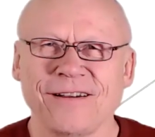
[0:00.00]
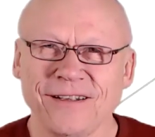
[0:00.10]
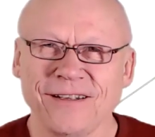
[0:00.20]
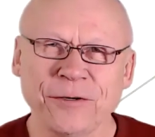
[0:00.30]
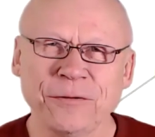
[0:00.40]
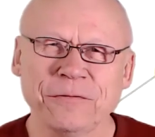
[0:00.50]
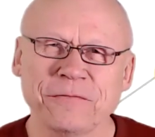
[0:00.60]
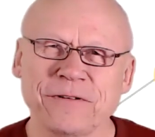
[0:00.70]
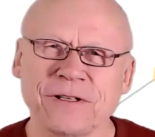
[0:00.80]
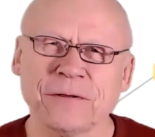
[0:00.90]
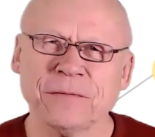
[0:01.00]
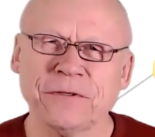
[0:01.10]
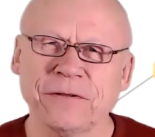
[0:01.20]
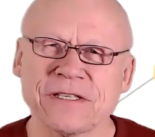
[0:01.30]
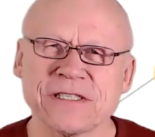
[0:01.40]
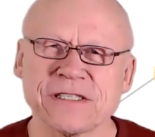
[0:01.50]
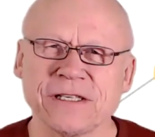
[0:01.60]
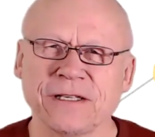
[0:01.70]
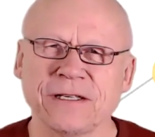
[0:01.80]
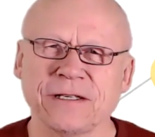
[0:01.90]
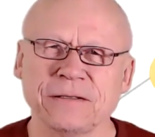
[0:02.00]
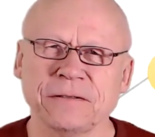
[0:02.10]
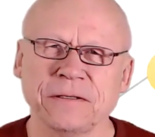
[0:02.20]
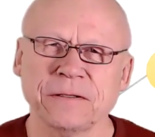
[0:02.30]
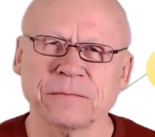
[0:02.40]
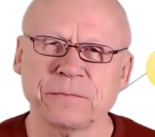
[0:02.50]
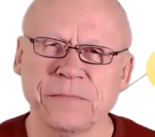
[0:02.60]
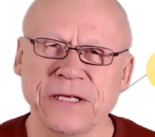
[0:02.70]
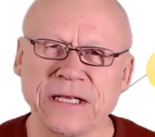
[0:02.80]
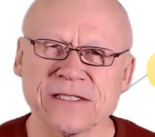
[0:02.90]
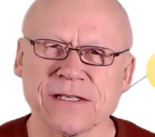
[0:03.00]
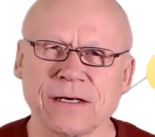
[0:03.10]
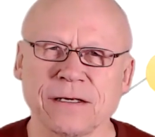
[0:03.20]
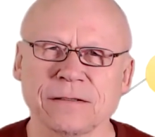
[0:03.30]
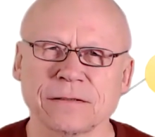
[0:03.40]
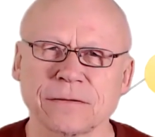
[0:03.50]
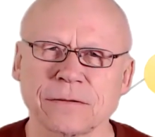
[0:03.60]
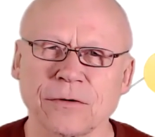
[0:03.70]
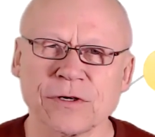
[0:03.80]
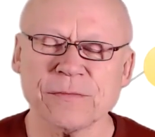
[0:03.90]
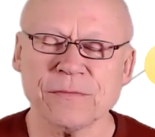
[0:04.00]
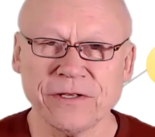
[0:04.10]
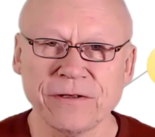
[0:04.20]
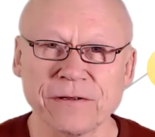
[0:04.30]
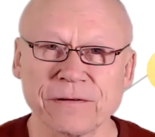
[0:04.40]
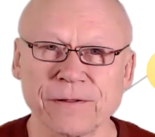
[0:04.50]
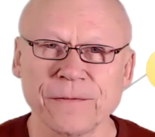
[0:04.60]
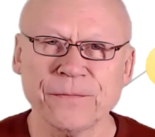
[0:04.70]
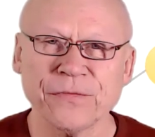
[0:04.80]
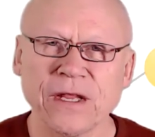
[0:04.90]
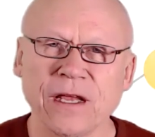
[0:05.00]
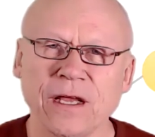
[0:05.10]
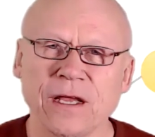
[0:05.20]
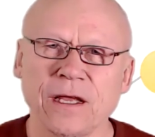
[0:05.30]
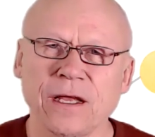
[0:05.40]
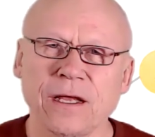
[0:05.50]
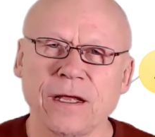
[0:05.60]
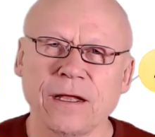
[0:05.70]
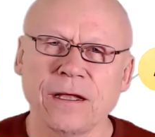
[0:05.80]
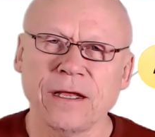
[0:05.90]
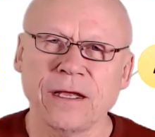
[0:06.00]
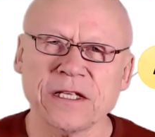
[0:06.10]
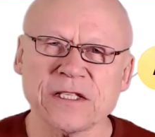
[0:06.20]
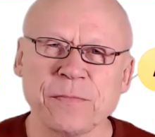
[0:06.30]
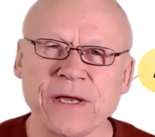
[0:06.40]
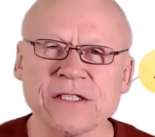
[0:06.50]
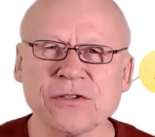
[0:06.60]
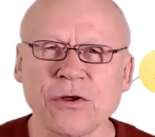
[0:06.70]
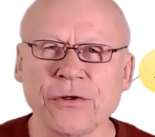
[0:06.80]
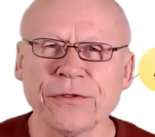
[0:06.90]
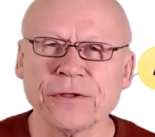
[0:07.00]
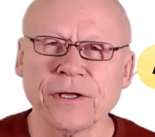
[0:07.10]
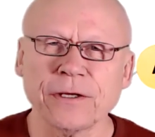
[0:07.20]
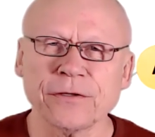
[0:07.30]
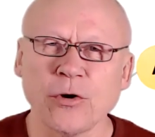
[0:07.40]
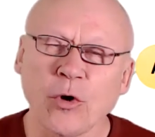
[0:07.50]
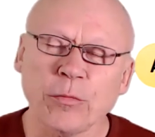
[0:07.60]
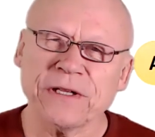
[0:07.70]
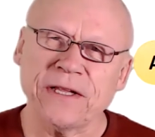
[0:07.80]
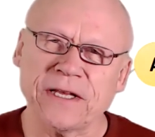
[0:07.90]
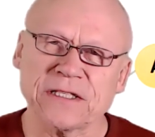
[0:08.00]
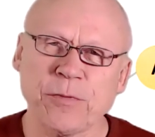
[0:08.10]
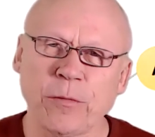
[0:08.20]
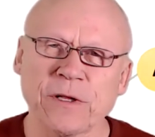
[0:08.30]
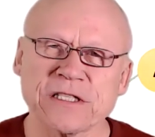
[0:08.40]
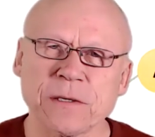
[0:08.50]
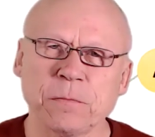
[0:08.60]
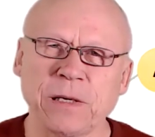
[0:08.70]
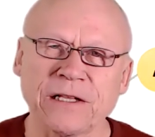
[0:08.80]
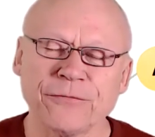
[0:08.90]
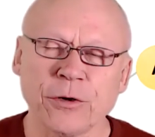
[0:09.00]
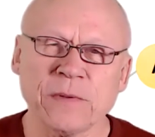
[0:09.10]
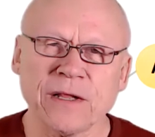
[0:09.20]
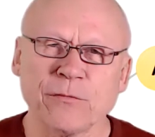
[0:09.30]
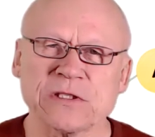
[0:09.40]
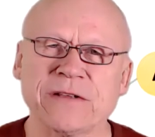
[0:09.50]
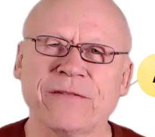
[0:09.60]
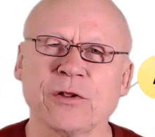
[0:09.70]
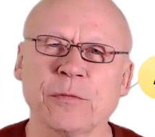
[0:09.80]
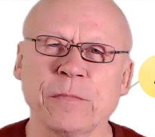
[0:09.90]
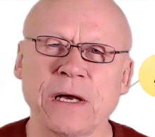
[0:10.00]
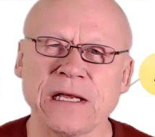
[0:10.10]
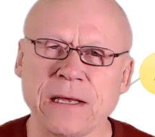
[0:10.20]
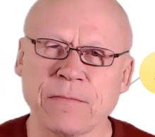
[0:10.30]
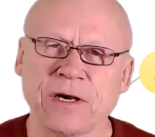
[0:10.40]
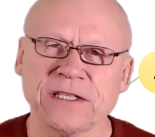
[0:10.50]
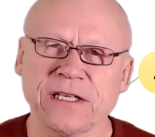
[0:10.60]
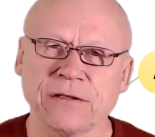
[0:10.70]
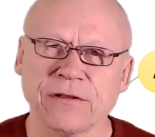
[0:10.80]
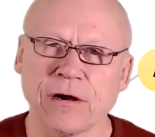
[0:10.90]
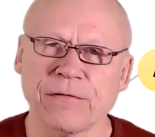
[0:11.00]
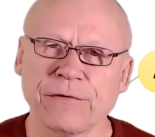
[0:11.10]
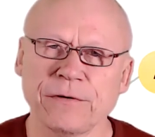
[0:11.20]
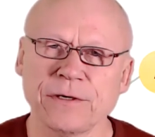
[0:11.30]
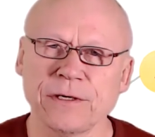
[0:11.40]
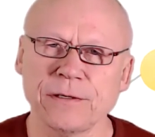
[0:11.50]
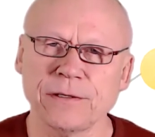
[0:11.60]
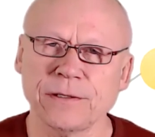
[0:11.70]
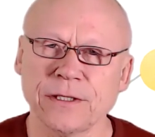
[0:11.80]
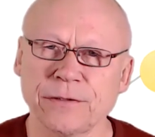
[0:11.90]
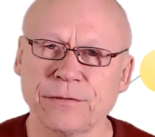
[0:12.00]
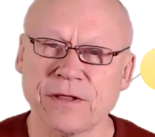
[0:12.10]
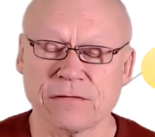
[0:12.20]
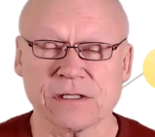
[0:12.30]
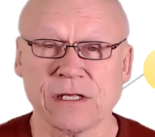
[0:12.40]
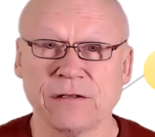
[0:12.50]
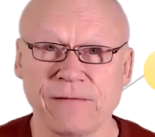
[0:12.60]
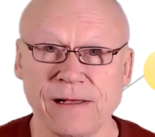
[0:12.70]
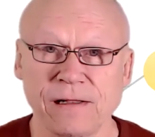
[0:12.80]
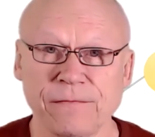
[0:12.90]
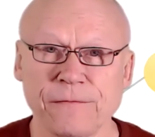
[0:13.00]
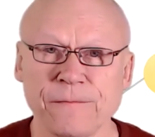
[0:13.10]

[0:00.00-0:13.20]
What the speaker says: Hello, welcome to this PISA course material. It is based on the Open edX publishing platform that was developed by MIT and Harvard in 2012